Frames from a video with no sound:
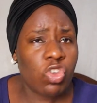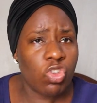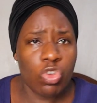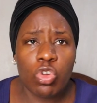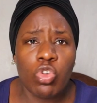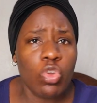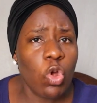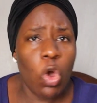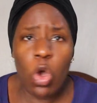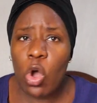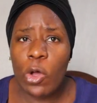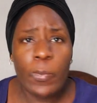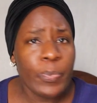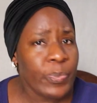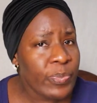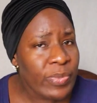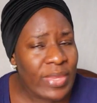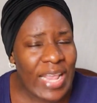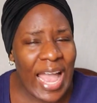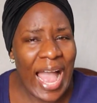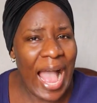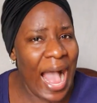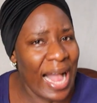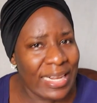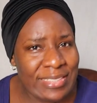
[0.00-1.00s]
you know,
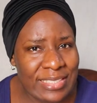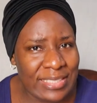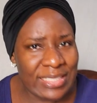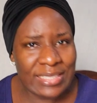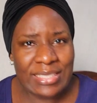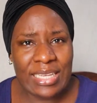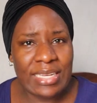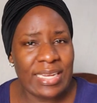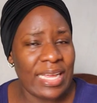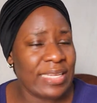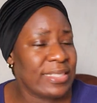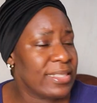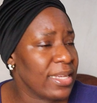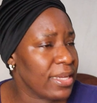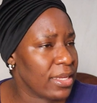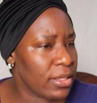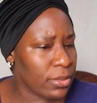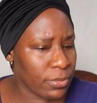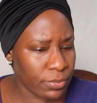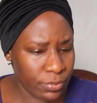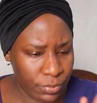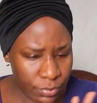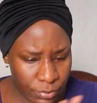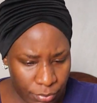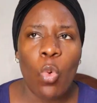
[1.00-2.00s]
agitated. And
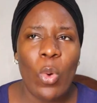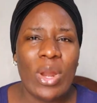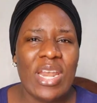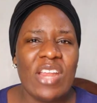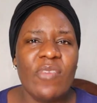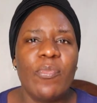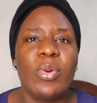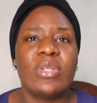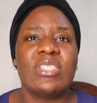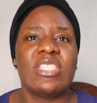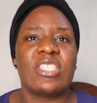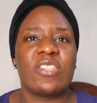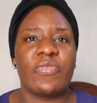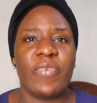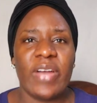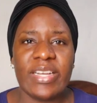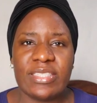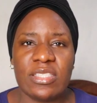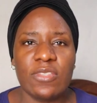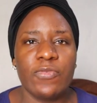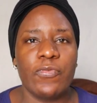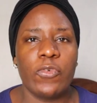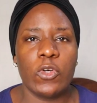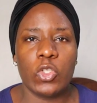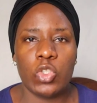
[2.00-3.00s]
then while everybody is
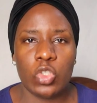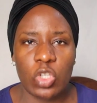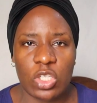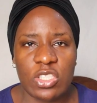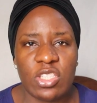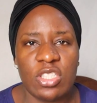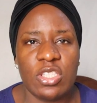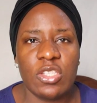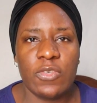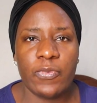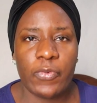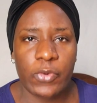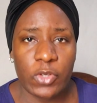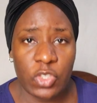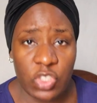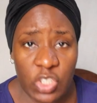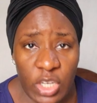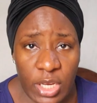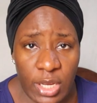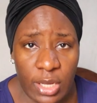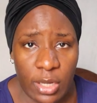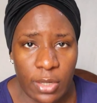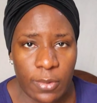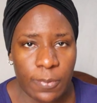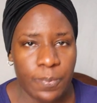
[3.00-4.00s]
fighting for justice for
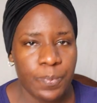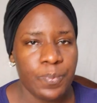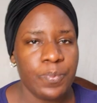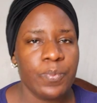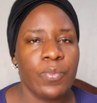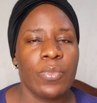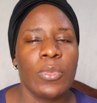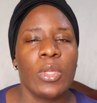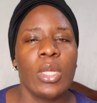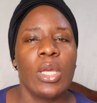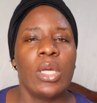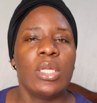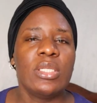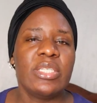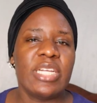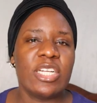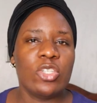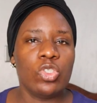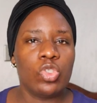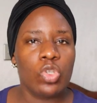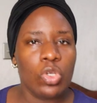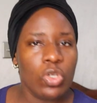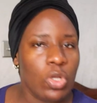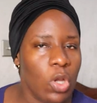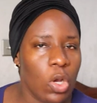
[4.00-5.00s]
Jane,
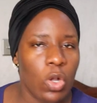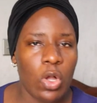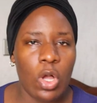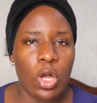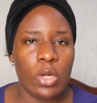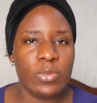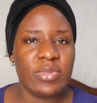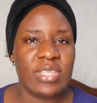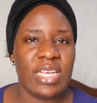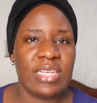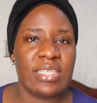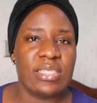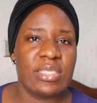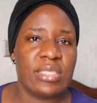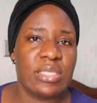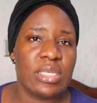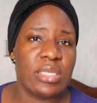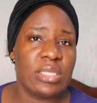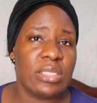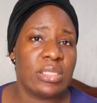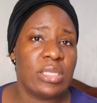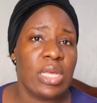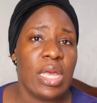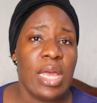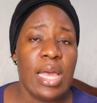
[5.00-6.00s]
then Junior comes and
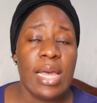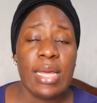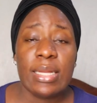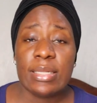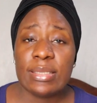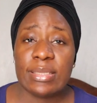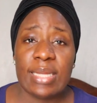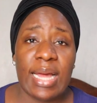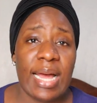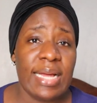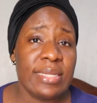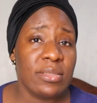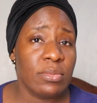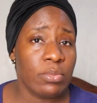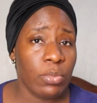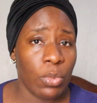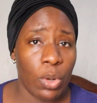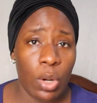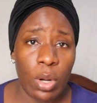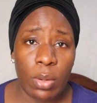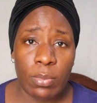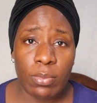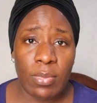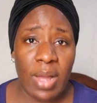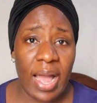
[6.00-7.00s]
says, Dad,
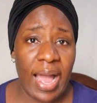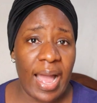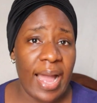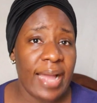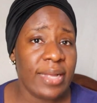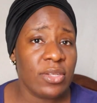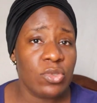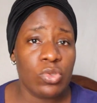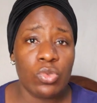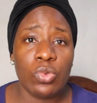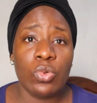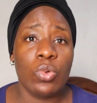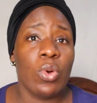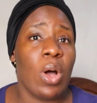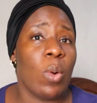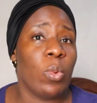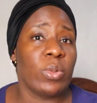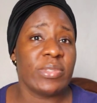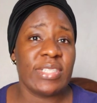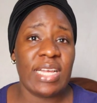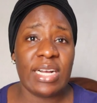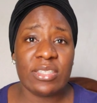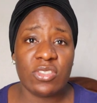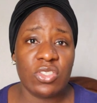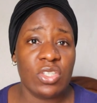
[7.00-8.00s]
Mom, I
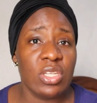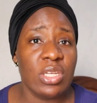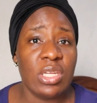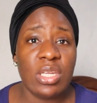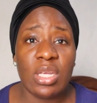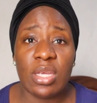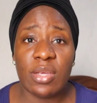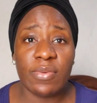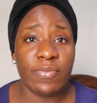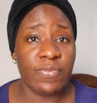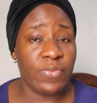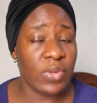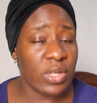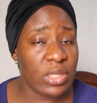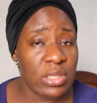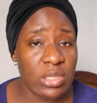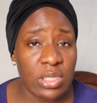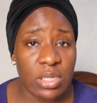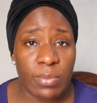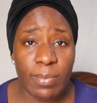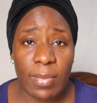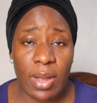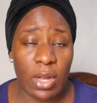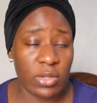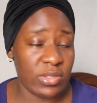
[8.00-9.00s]
was actually a
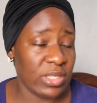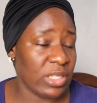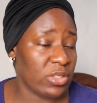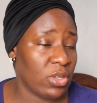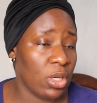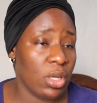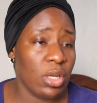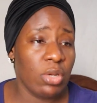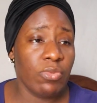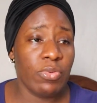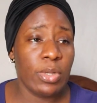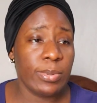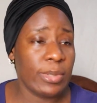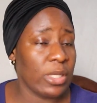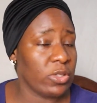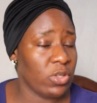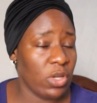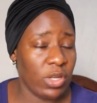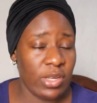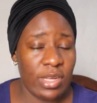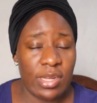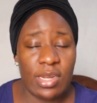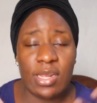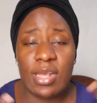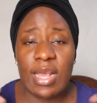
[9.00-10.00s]
victim. I was actually raped. I was
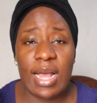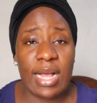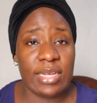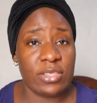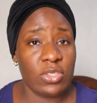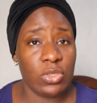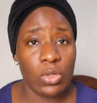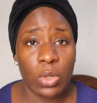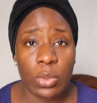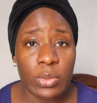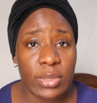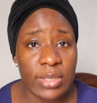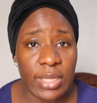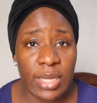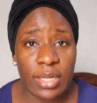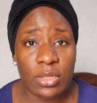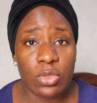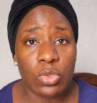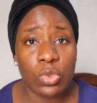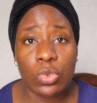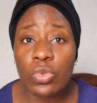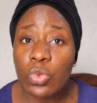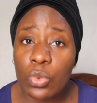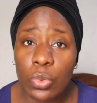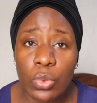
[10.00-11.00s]
actually
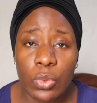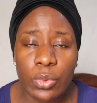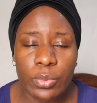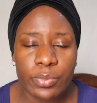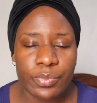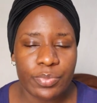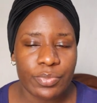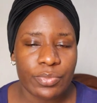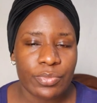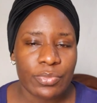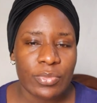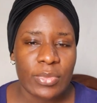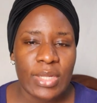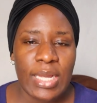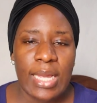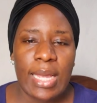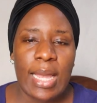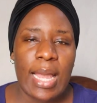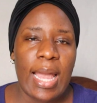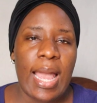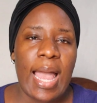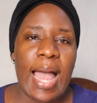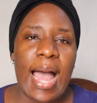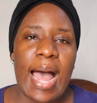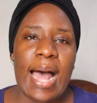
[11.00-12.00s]
assaulted too.
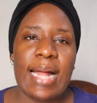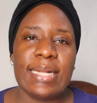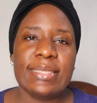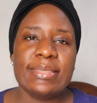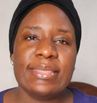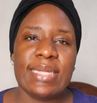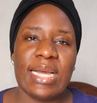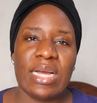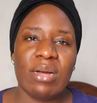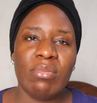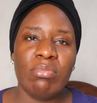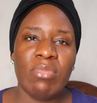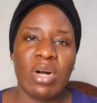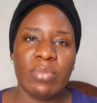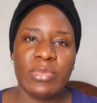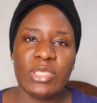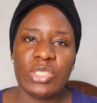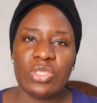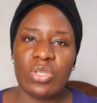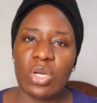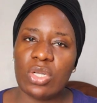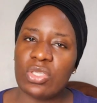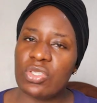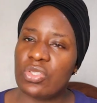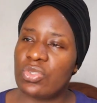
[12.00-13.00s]
And then Mommy
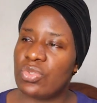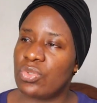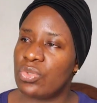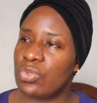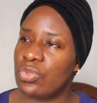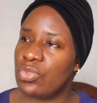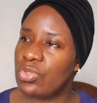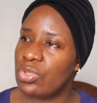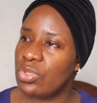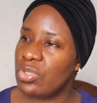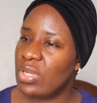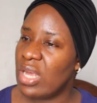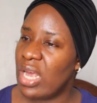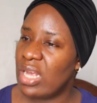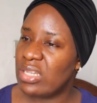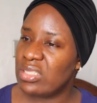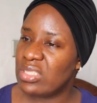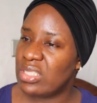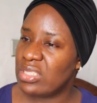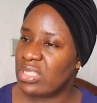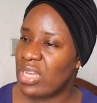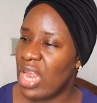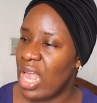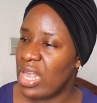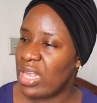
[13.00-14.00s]
turns to Junior
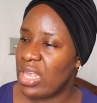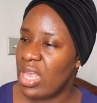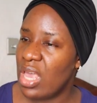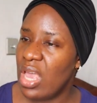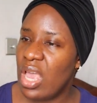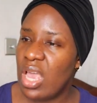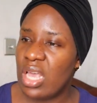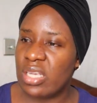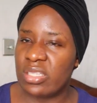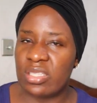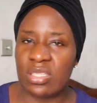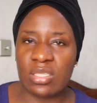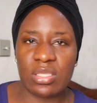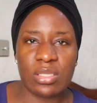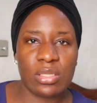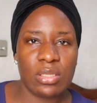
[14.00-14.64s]
and is like, hey,